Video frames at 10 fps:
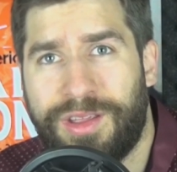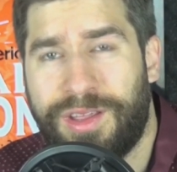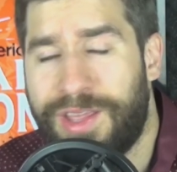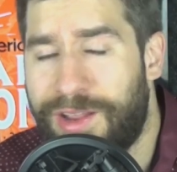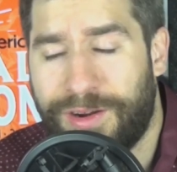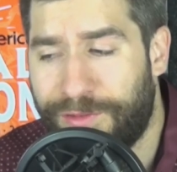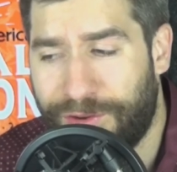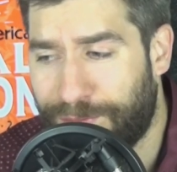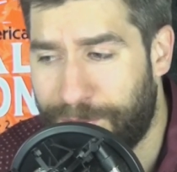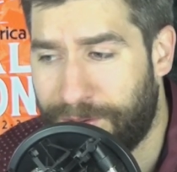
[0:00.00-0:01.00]
He could have
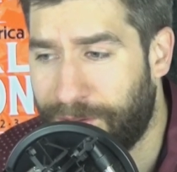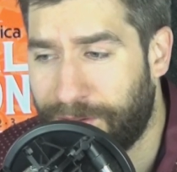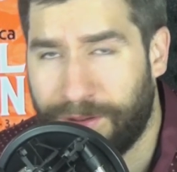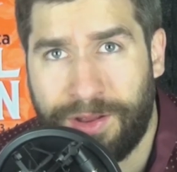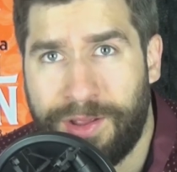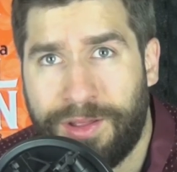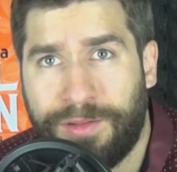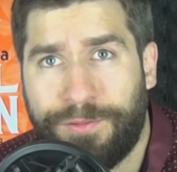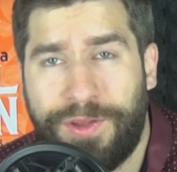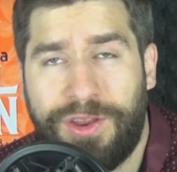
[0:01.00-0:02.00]
just been the
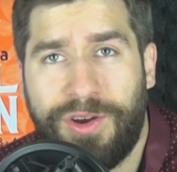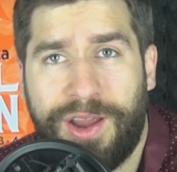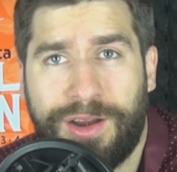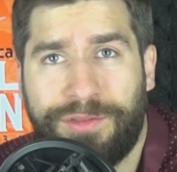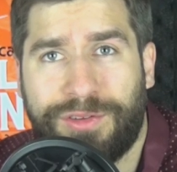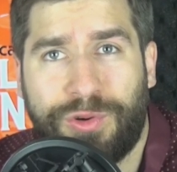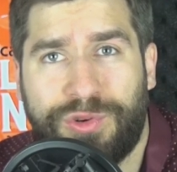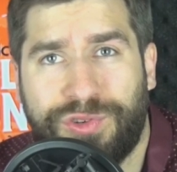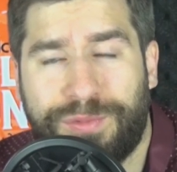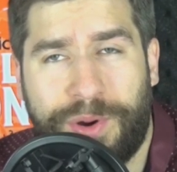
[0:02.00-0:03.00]
figurehead of the
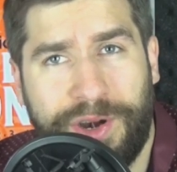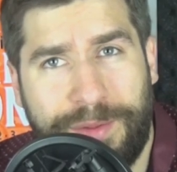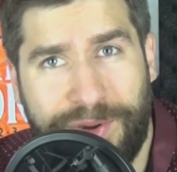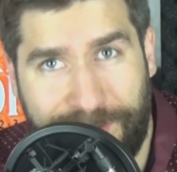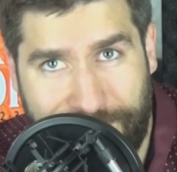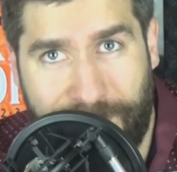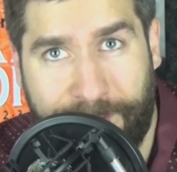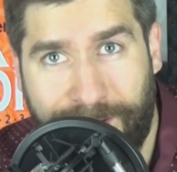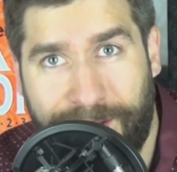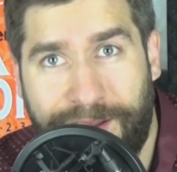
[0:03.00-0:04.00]
Socialist Party, but he's
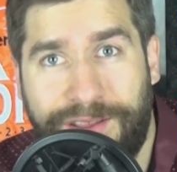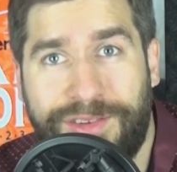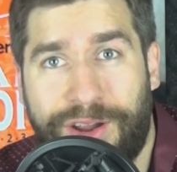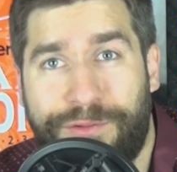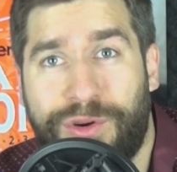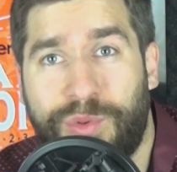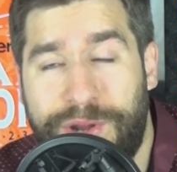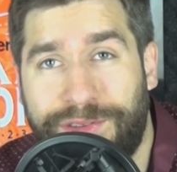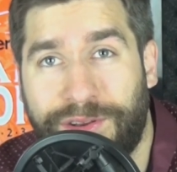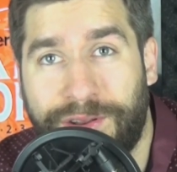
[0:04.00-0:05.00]
not. And he's not for a
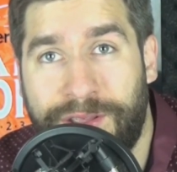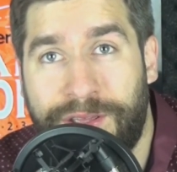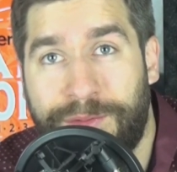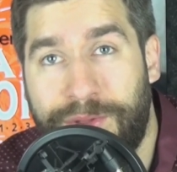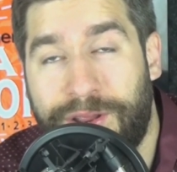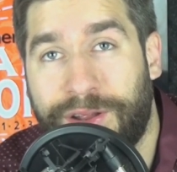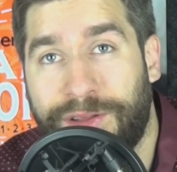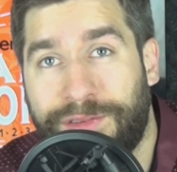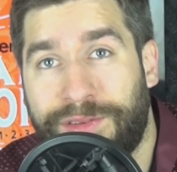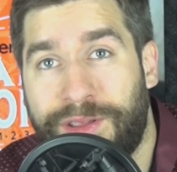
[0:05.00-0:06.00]
reason.
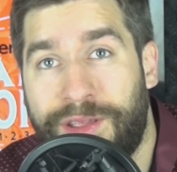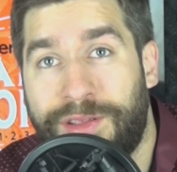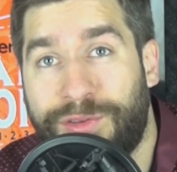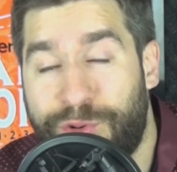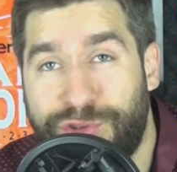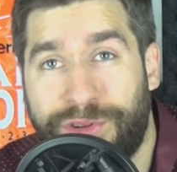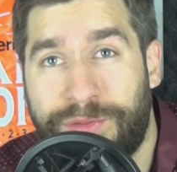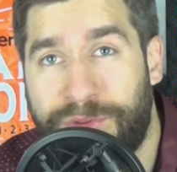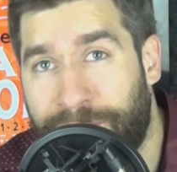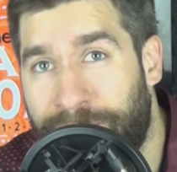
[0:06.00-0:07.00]
Because socialism
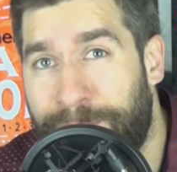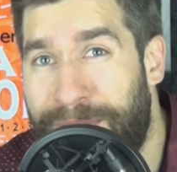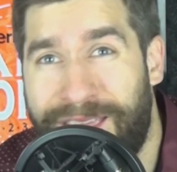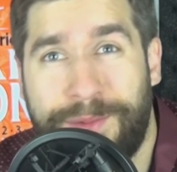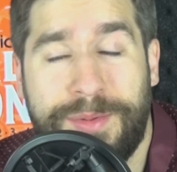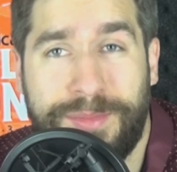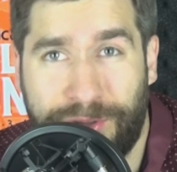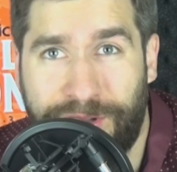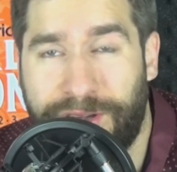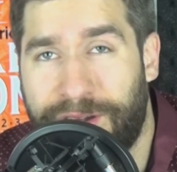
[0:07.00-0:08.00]
doesn't make him a
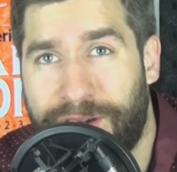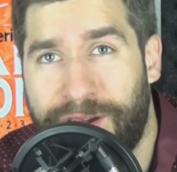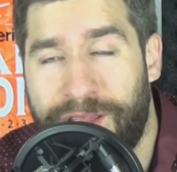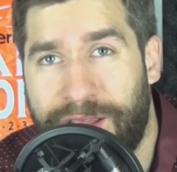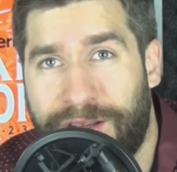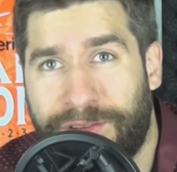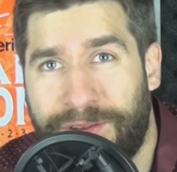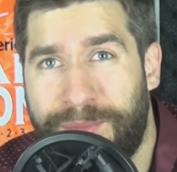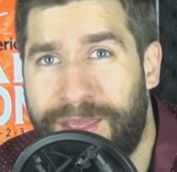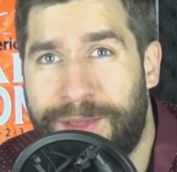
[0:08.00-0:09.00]
millionaire. It doesn't
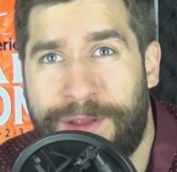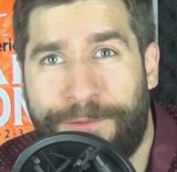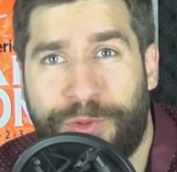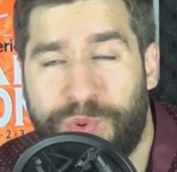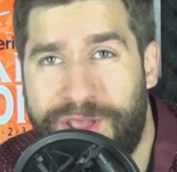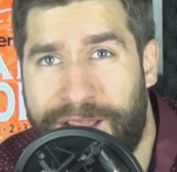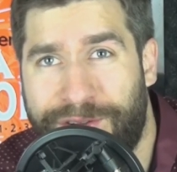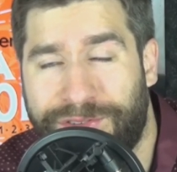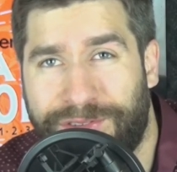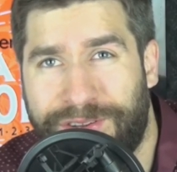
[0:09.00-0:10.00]
make him have three
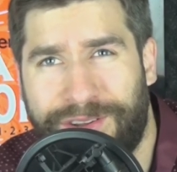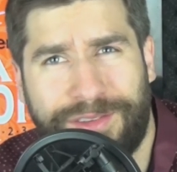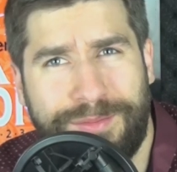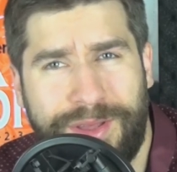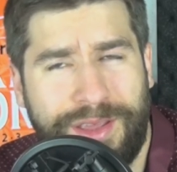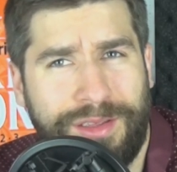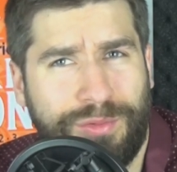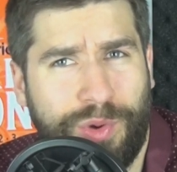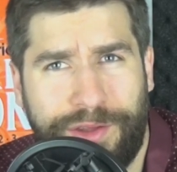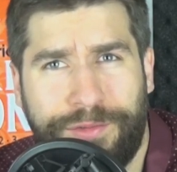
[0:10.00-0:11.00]
houses. It doesn't make his
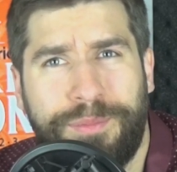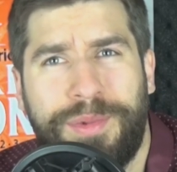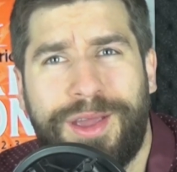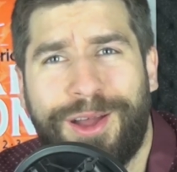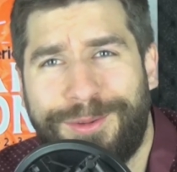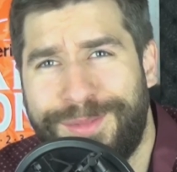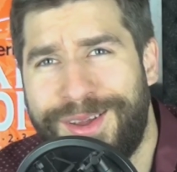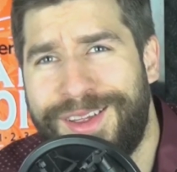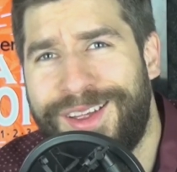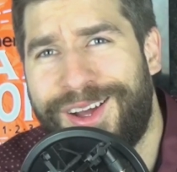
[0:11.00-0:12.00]
wife become
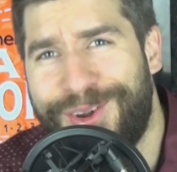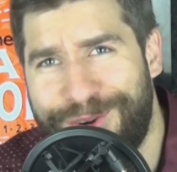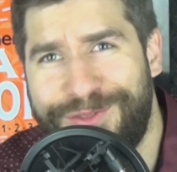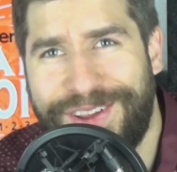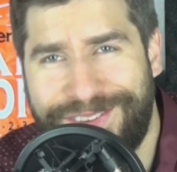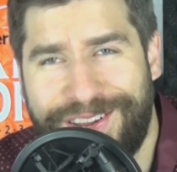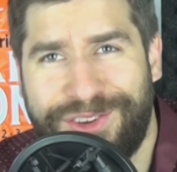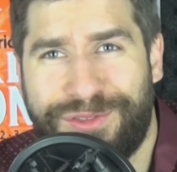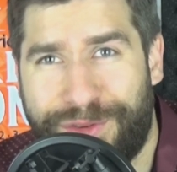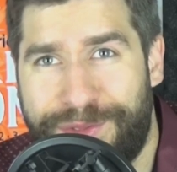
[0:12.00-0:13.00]
under
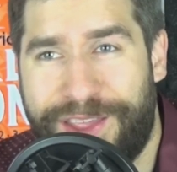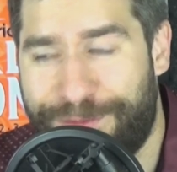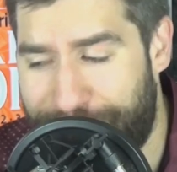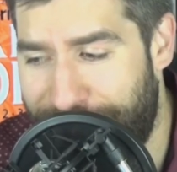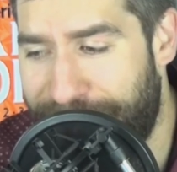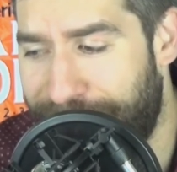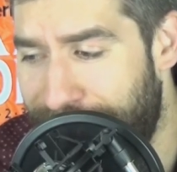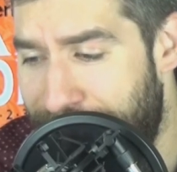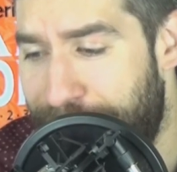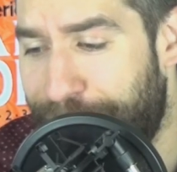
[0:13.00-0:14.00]
investigation from the FBI
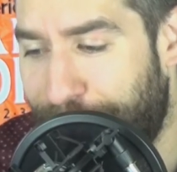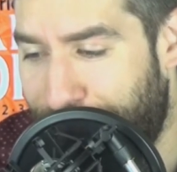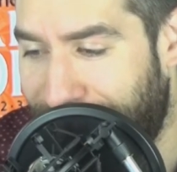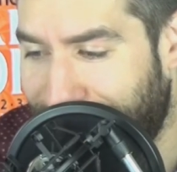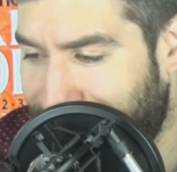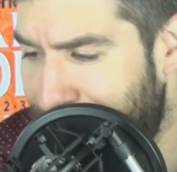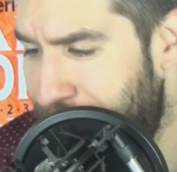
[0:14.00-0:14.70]
for things.